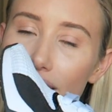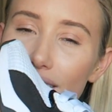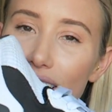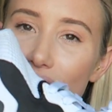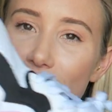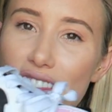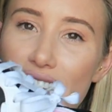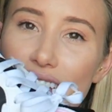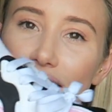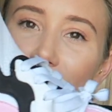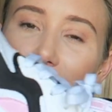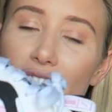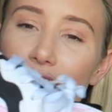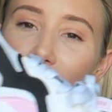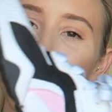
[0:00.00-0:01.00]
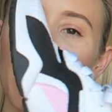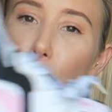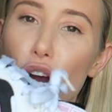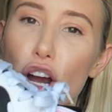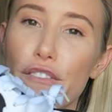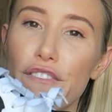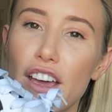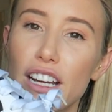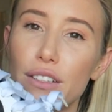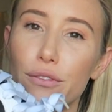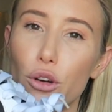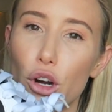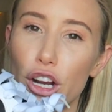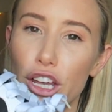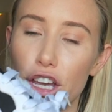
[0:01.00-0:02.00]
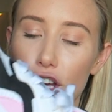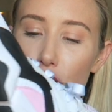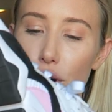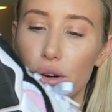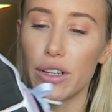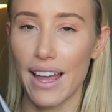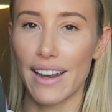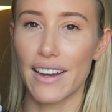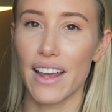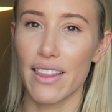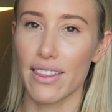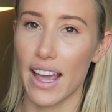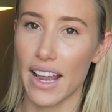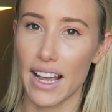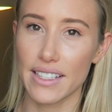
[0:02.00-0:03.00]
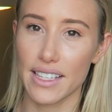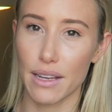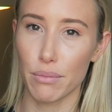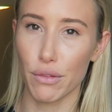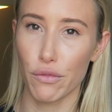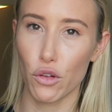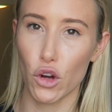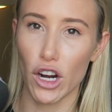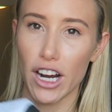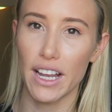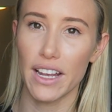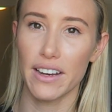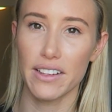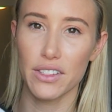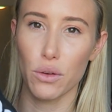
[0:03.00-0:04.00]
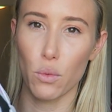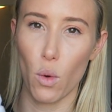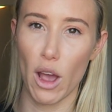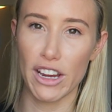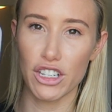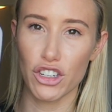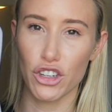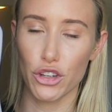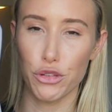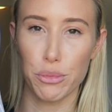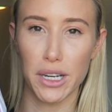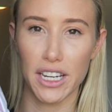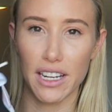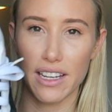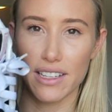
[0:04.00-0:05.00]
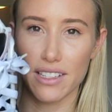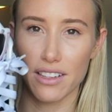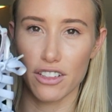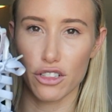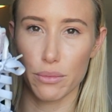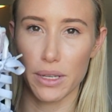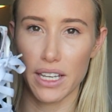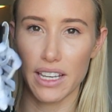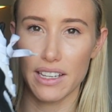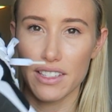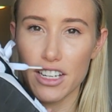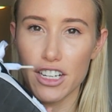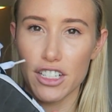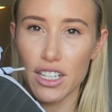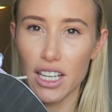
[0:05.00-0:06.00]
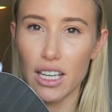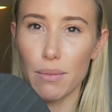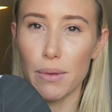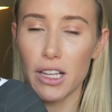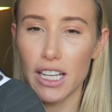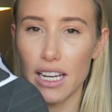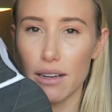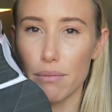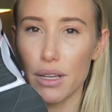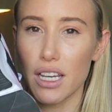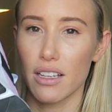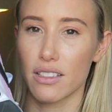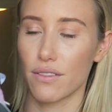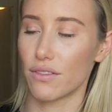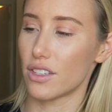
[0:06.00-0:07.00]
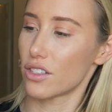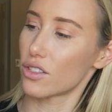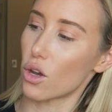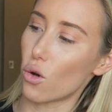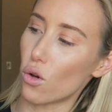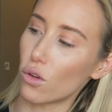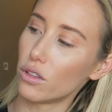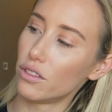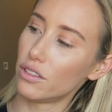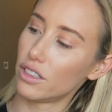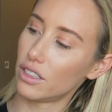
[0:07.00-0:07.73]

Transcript: Then this is perfect for you. And like I said before, it is a white shoe, but it is a little bit easier to keep clean because of the sole